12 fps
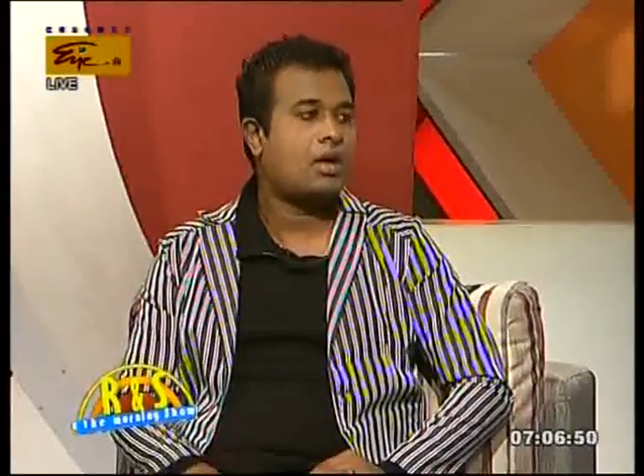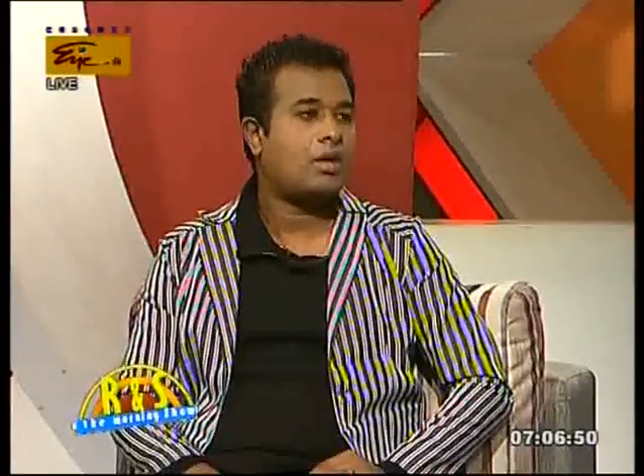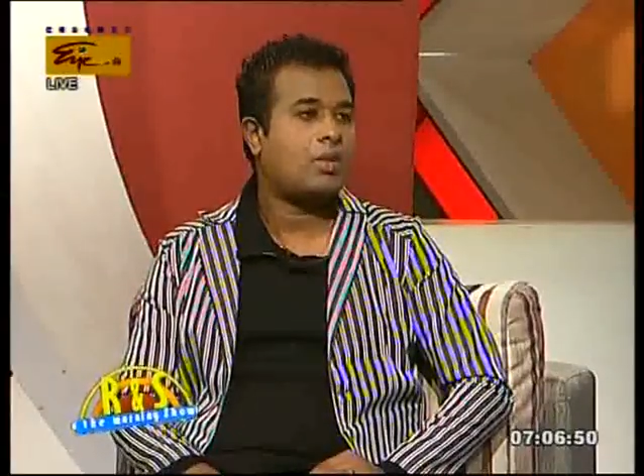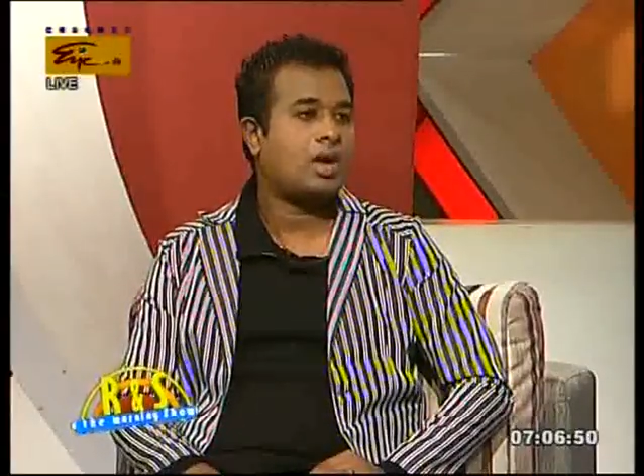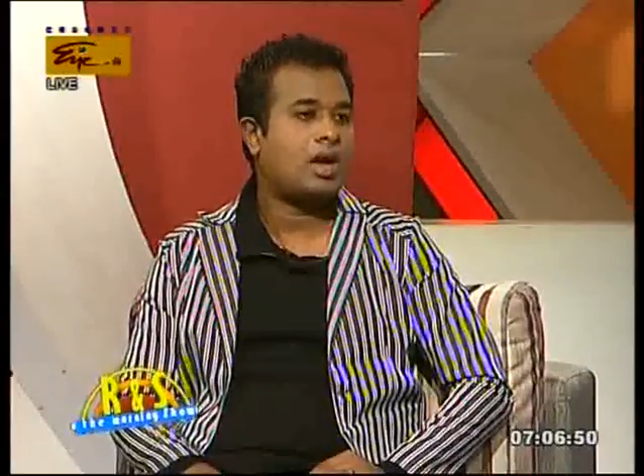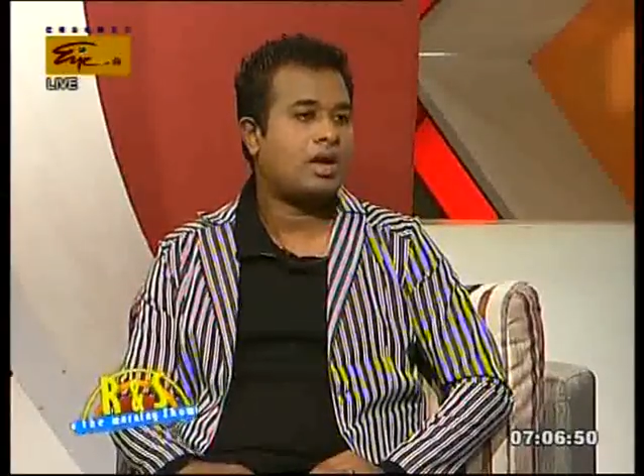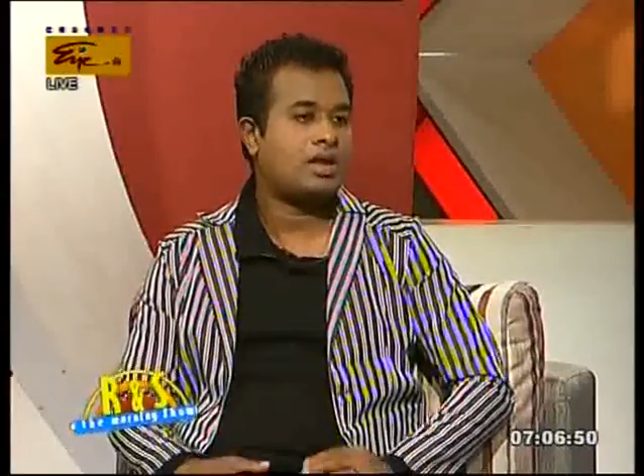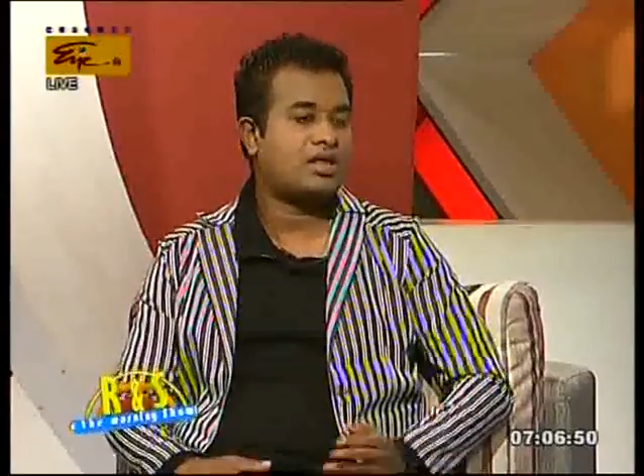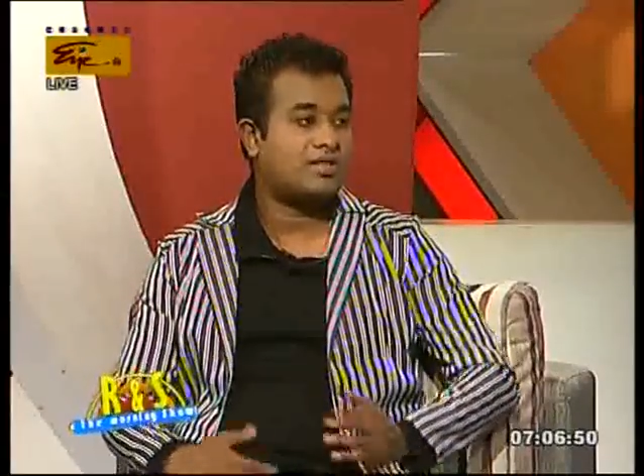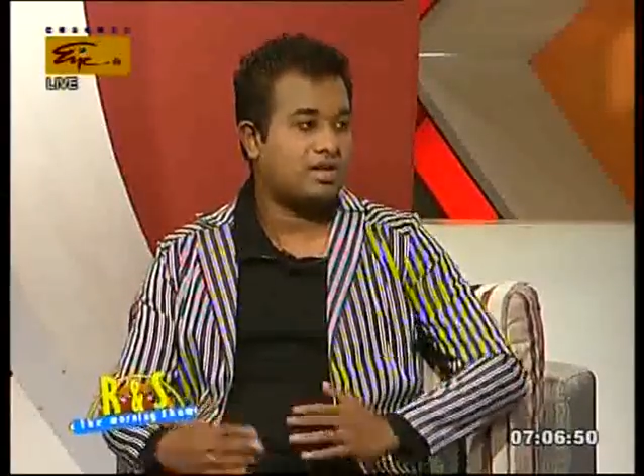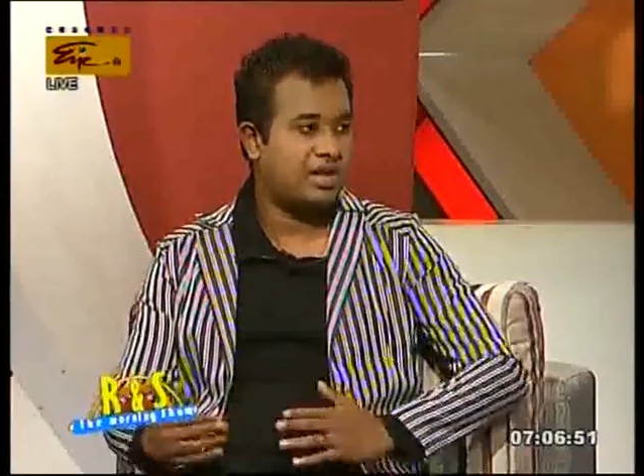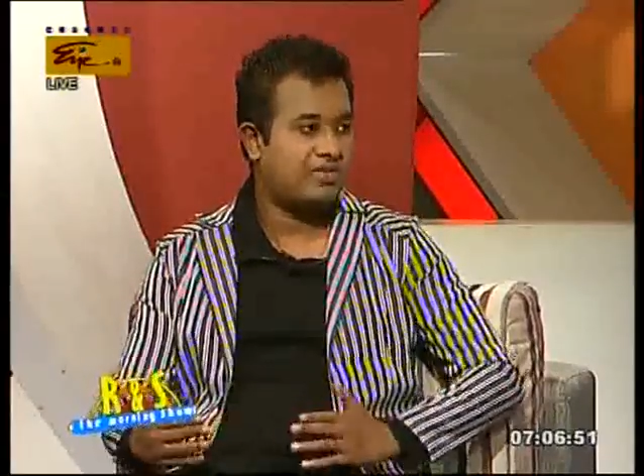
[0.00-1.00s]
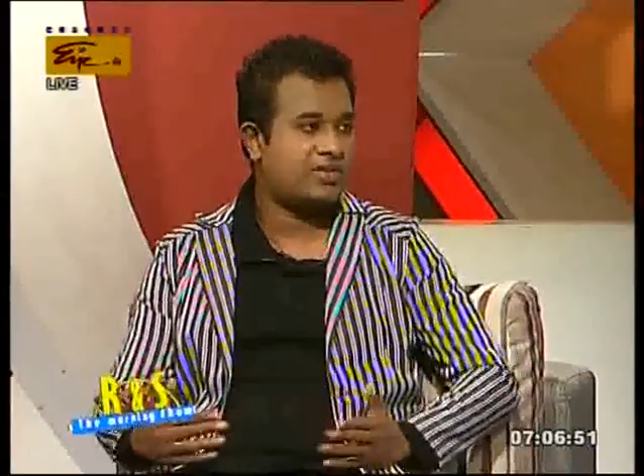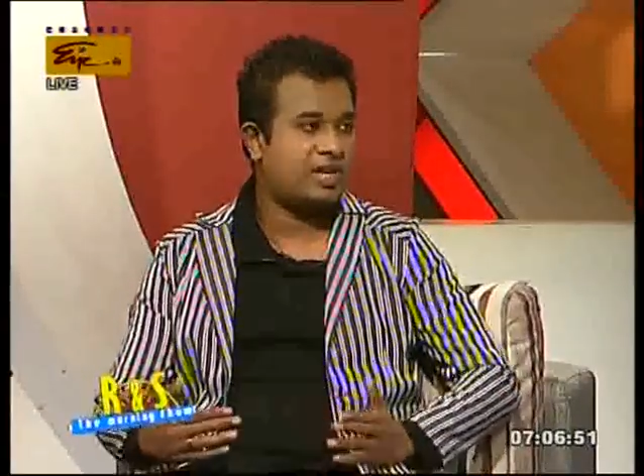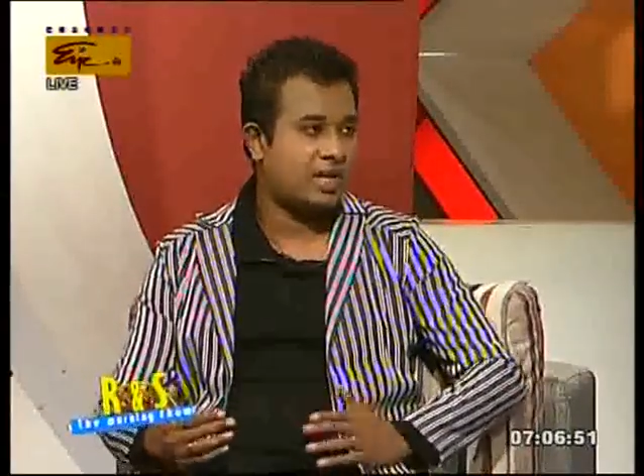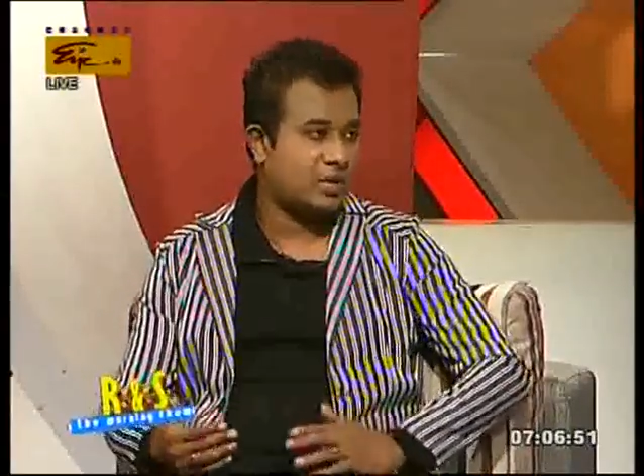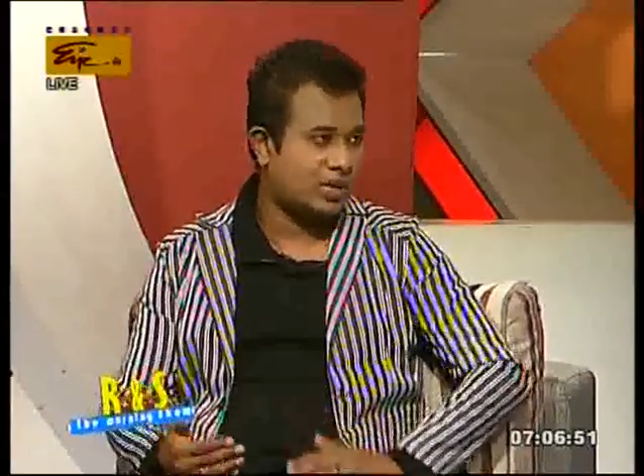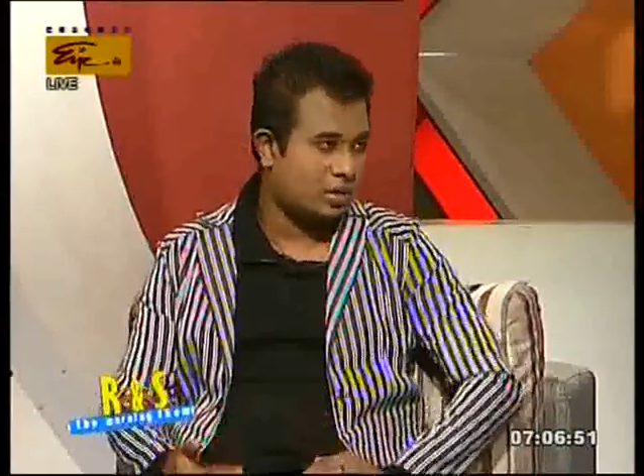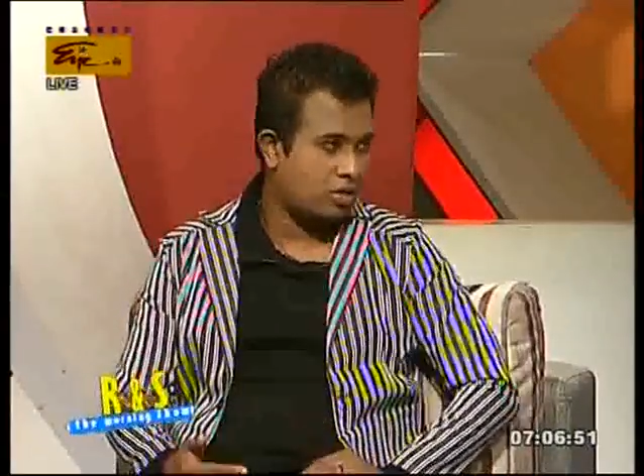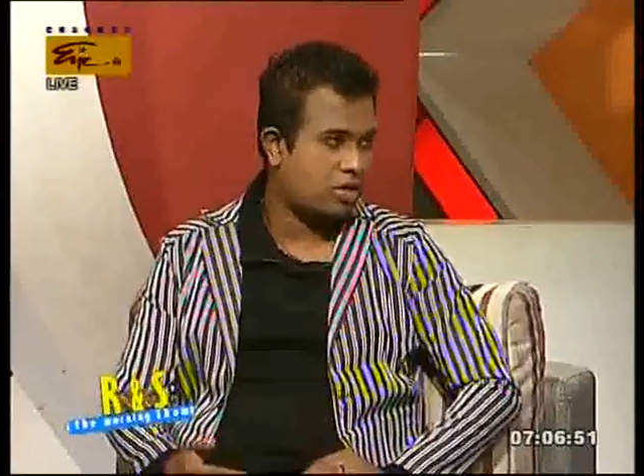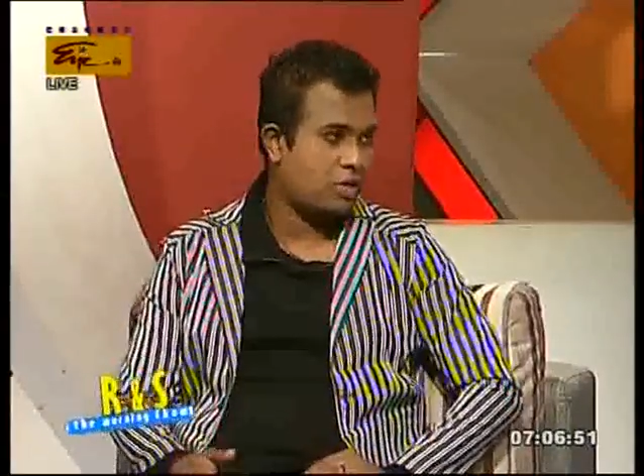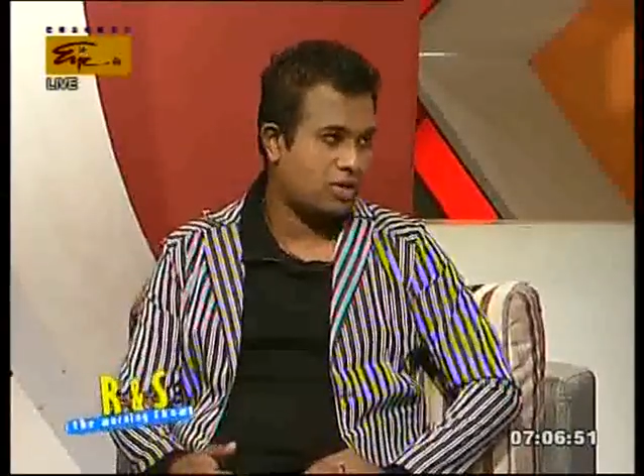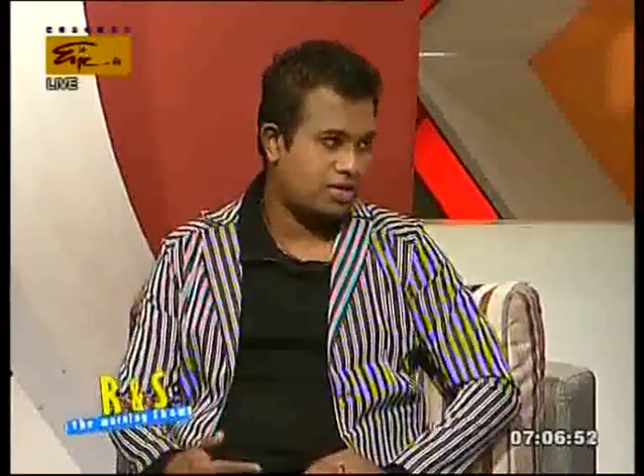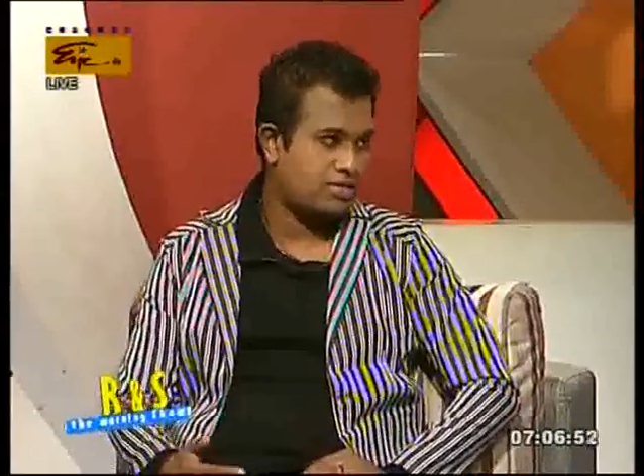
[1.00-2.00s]
where it's affiliated with
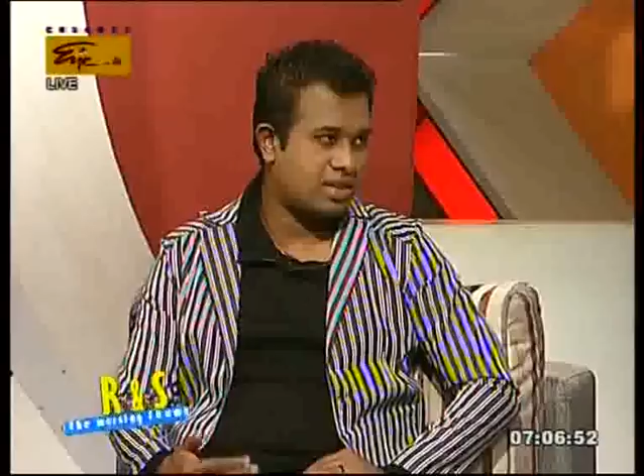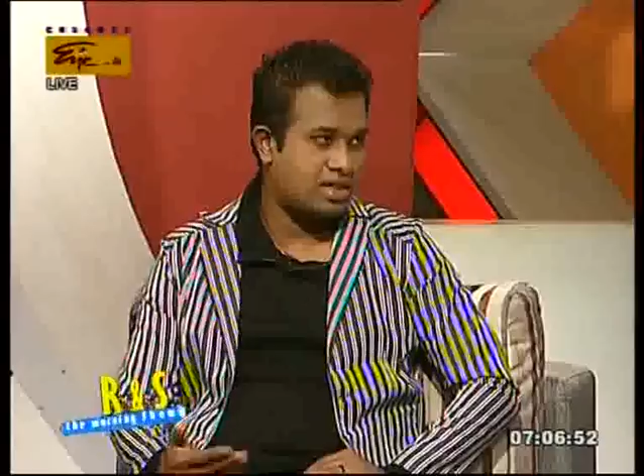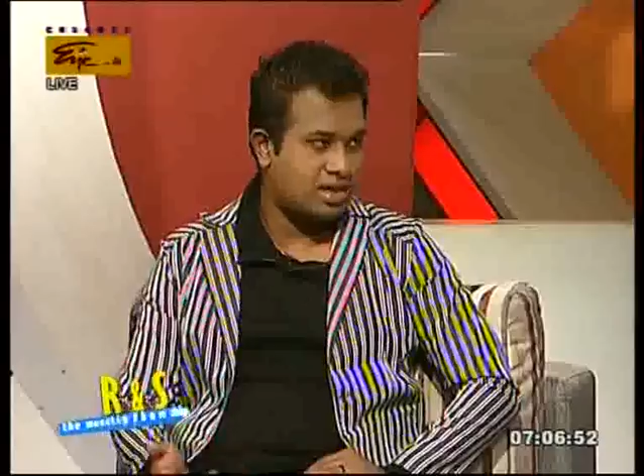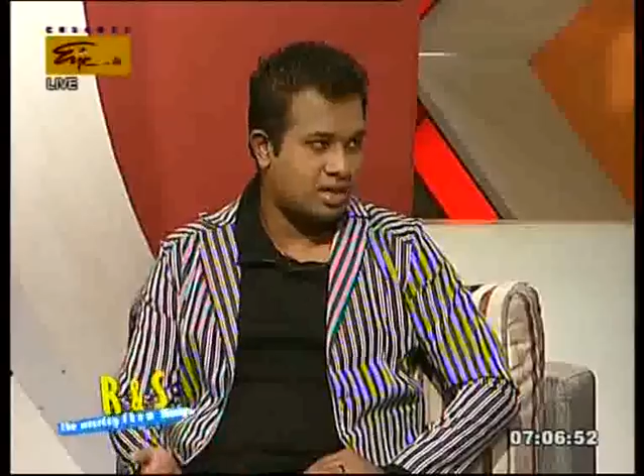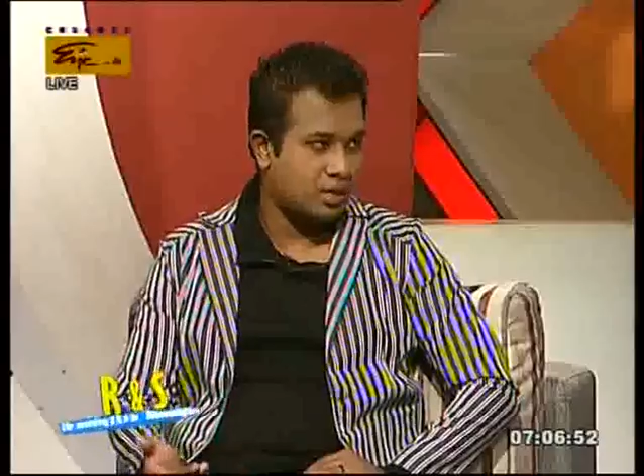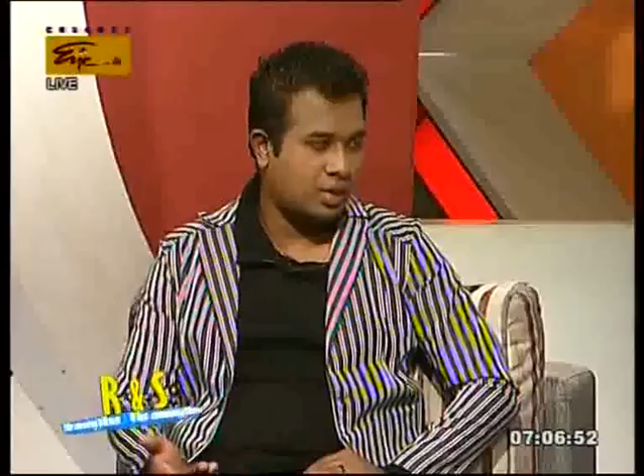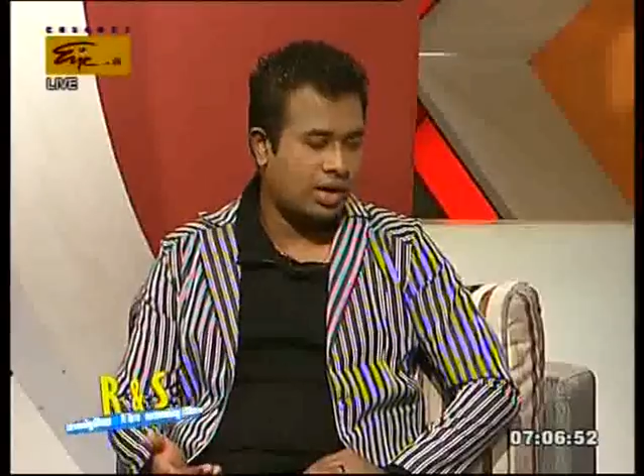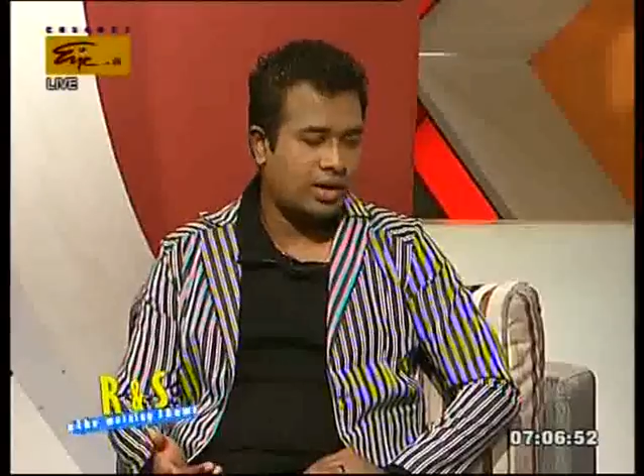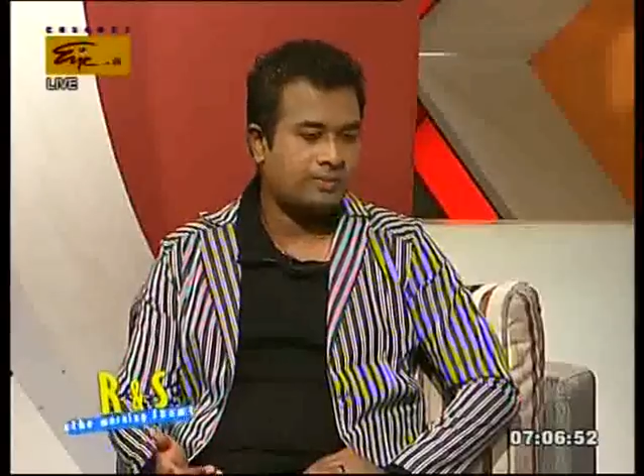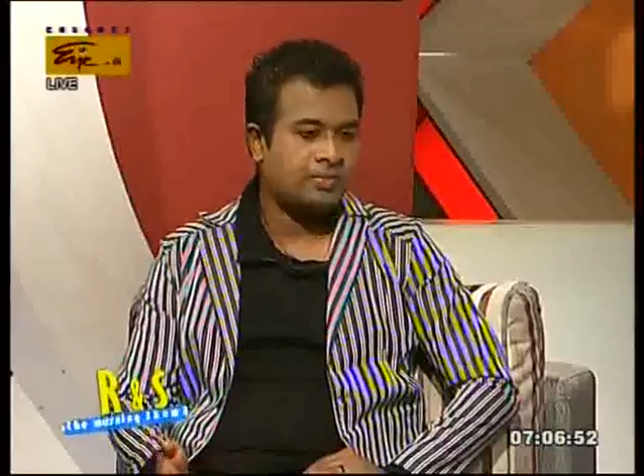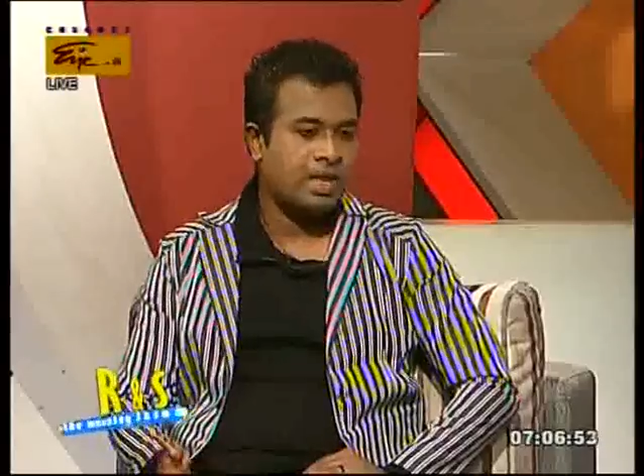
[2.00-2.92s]
University of Westminster, UK.